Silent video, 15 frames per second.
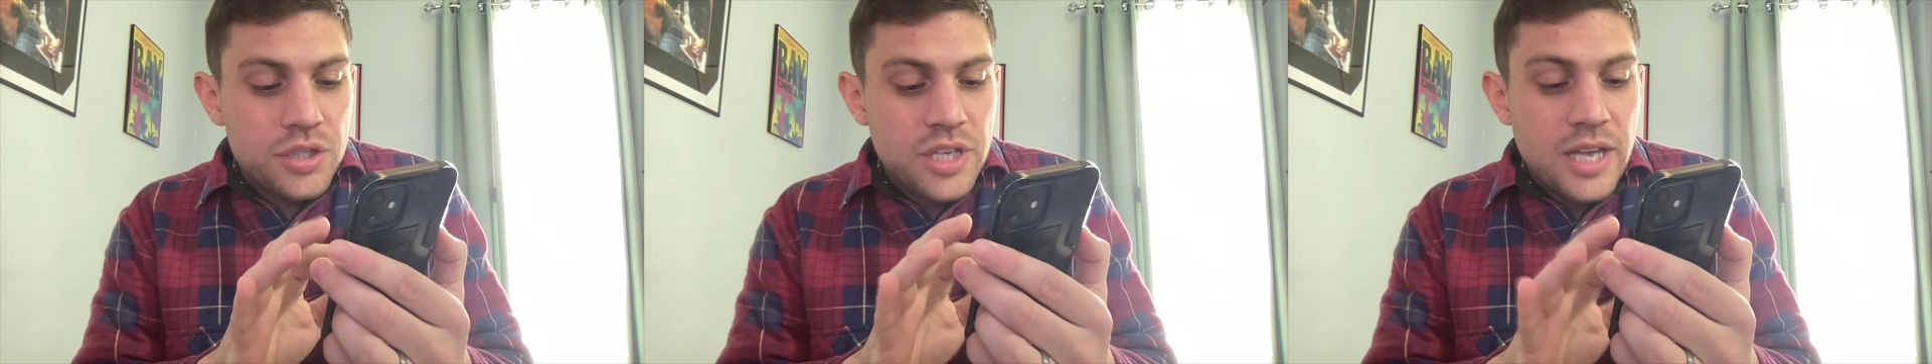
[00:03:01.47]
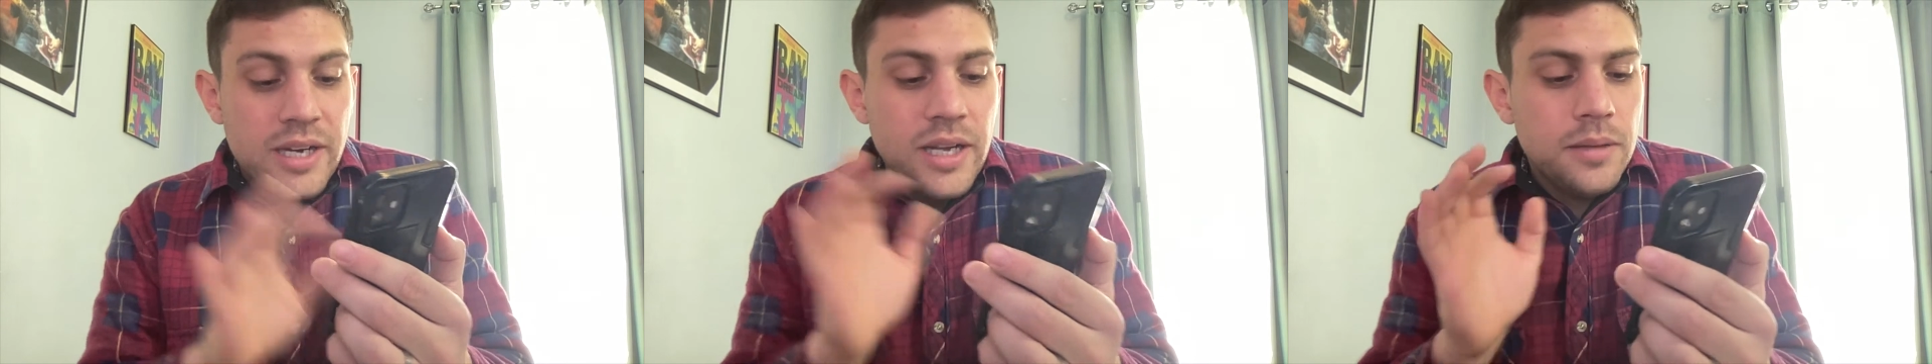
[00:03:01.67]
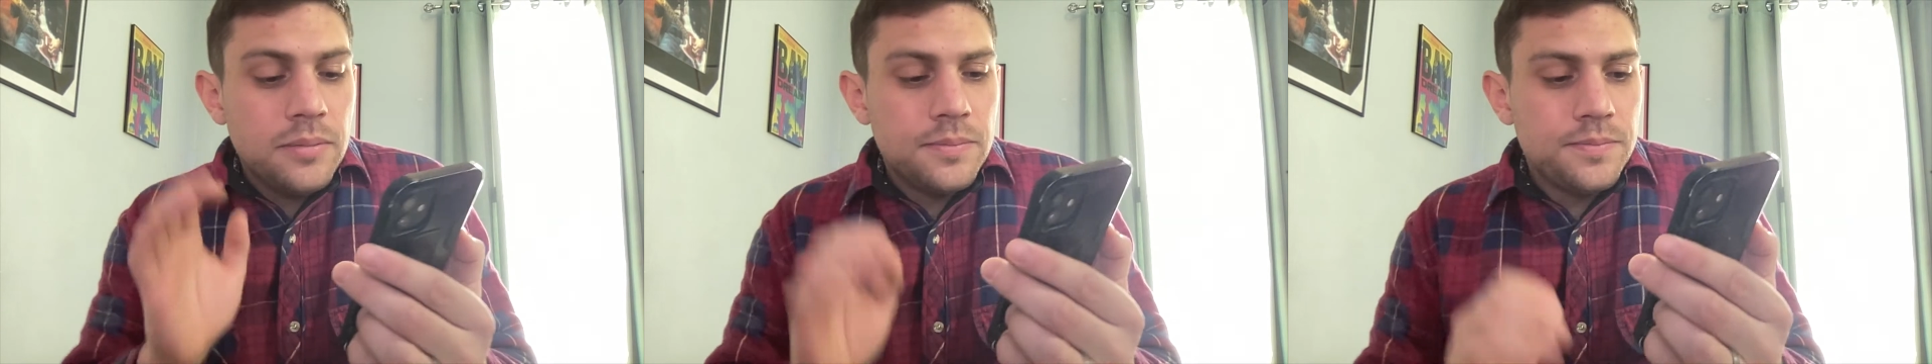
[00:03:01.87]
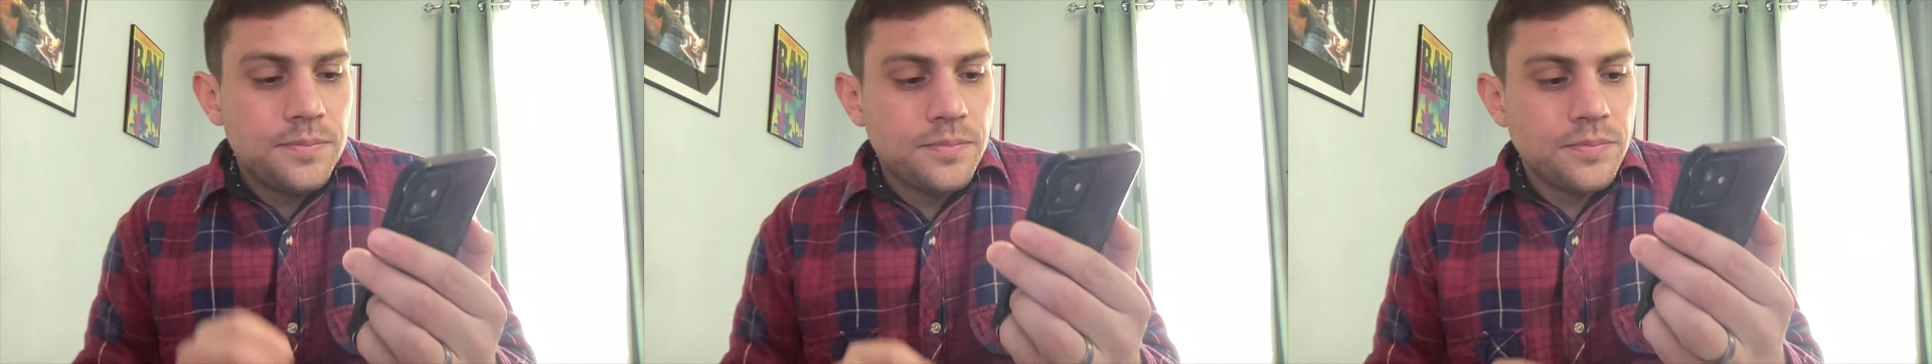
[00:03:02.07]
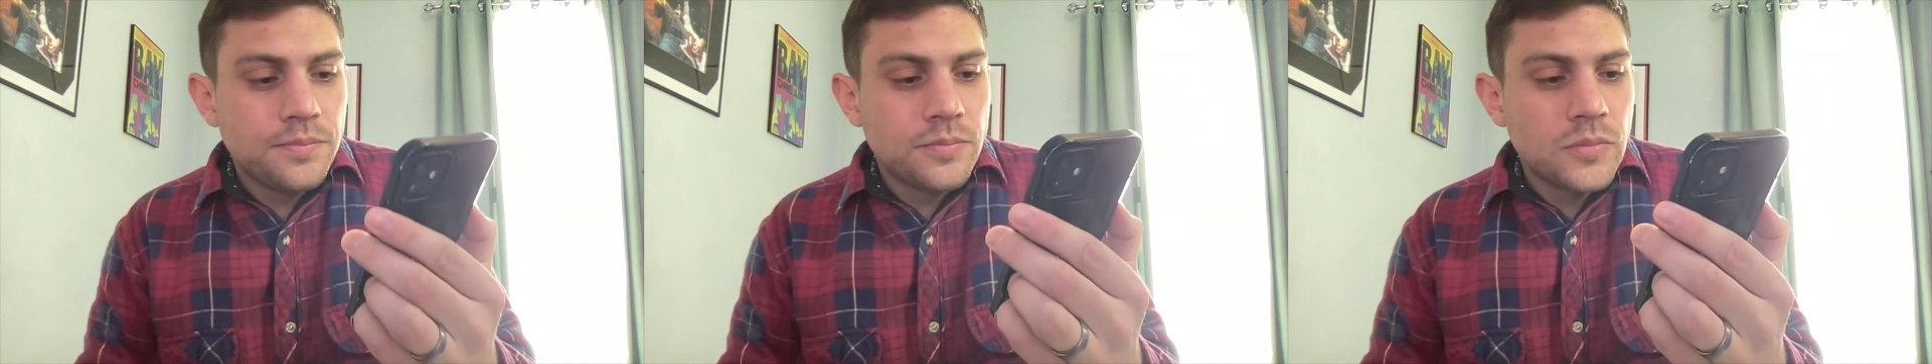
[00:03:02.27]
that in.
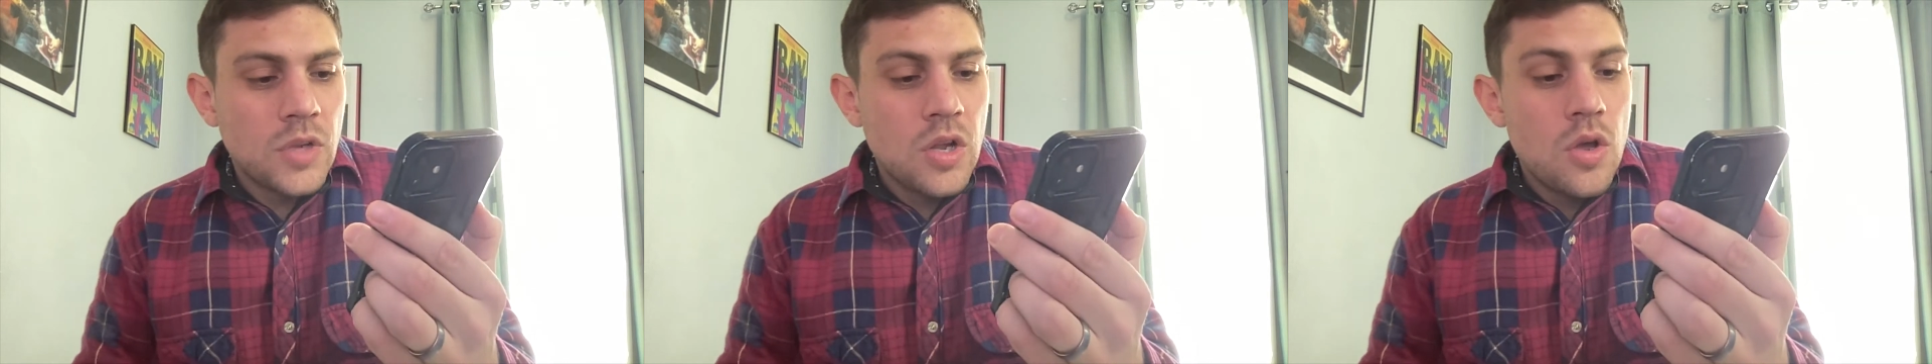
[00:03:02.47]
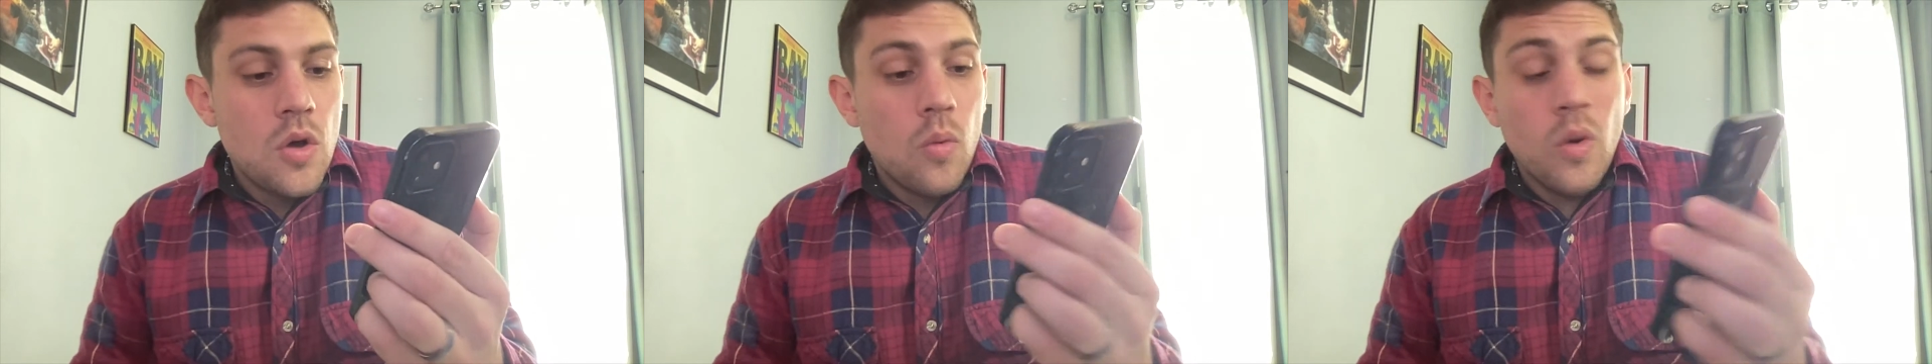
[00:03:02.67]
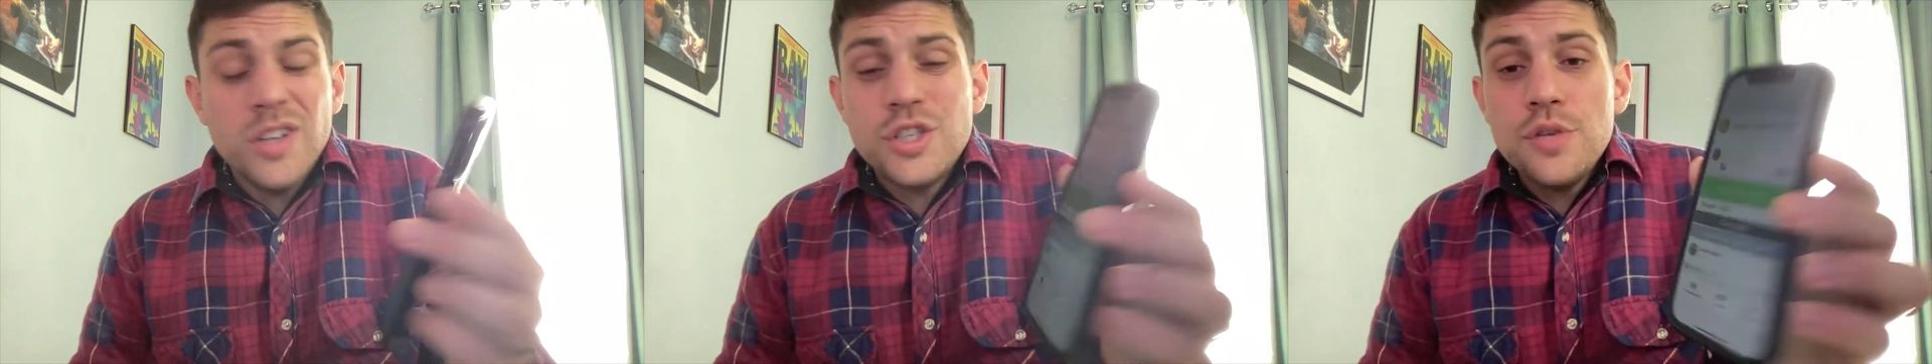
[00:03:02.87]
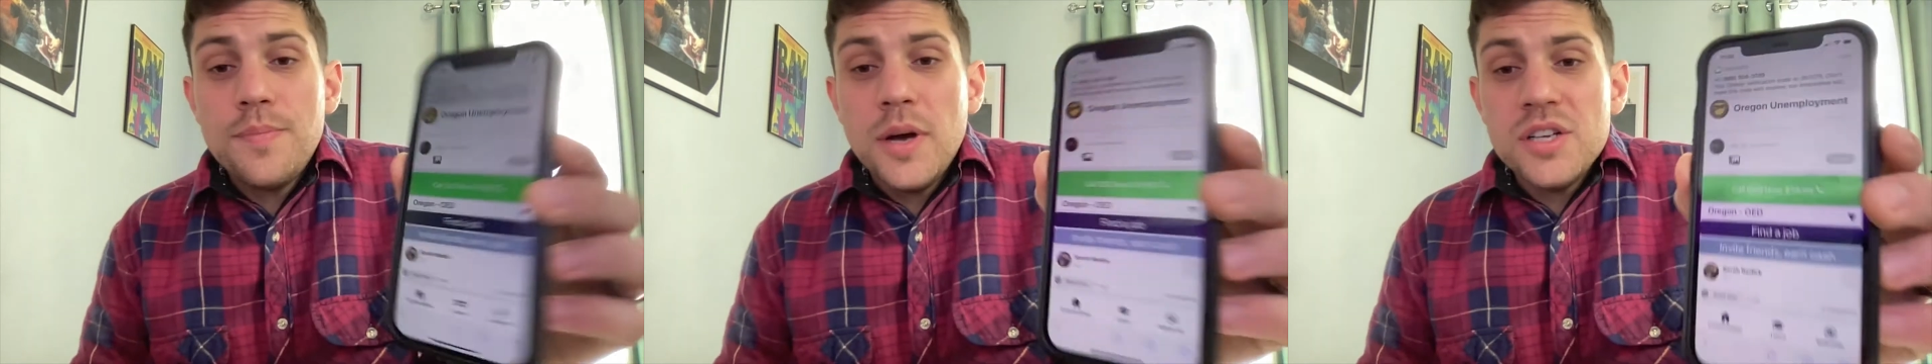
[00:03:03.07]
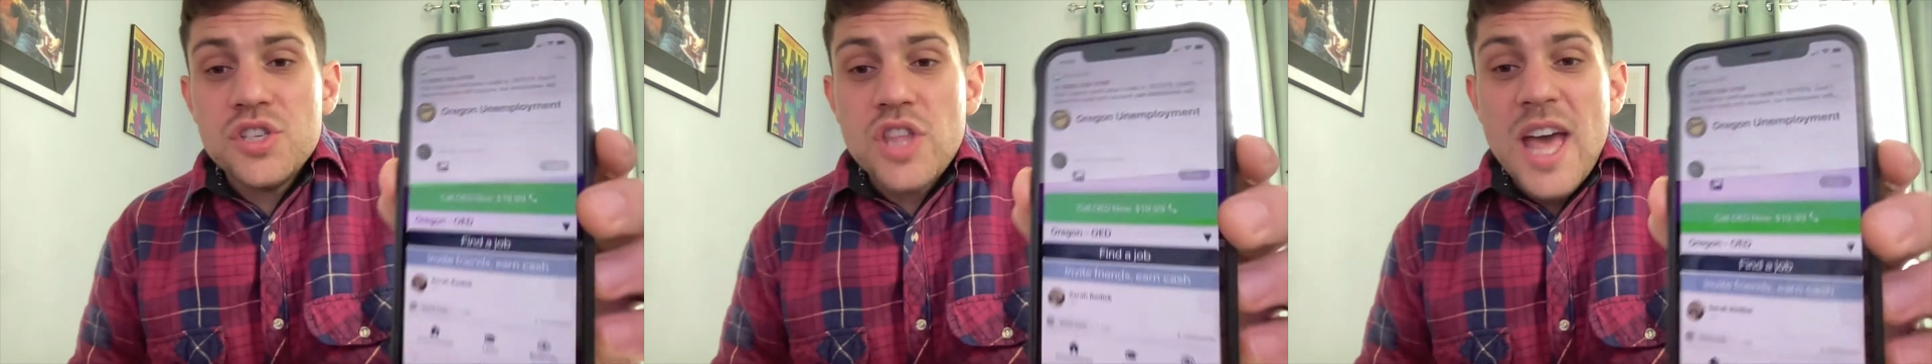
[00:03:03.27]
Once you
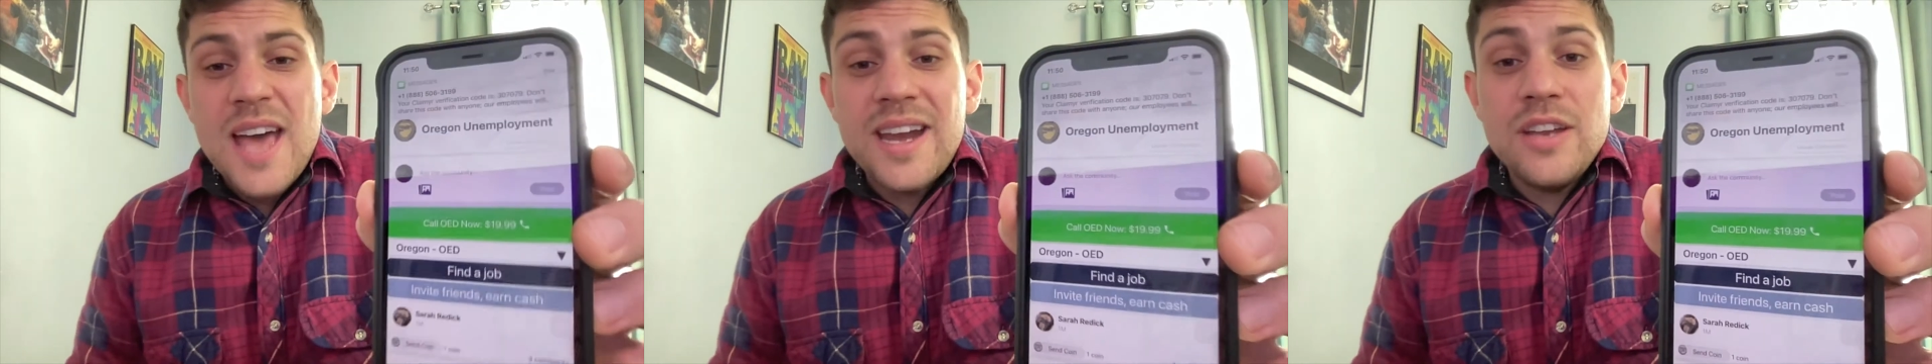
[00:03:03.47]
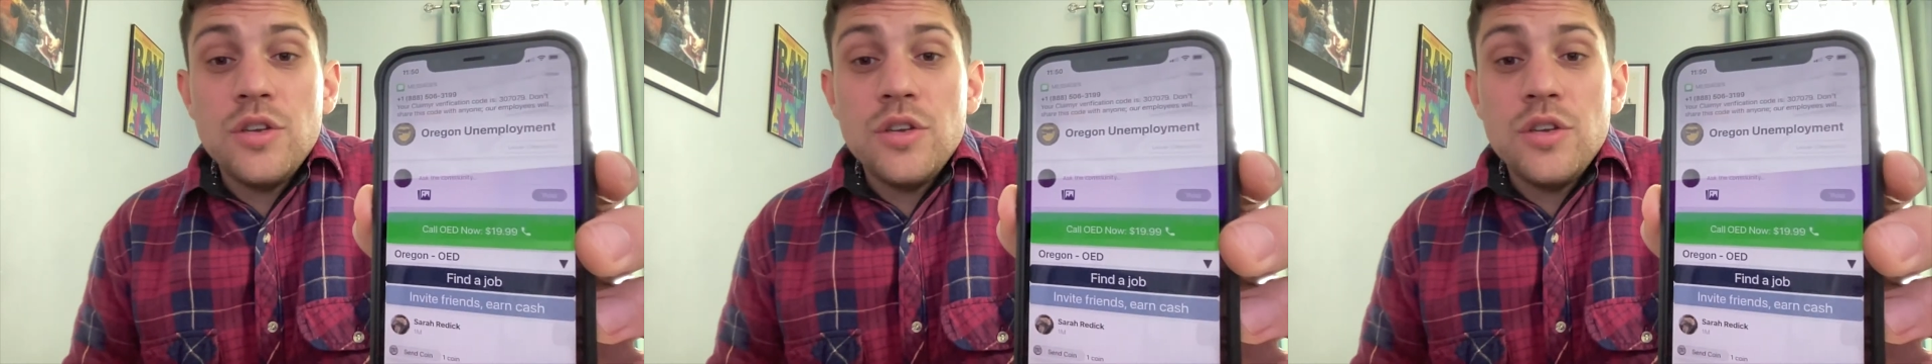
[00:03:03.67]
punch that in,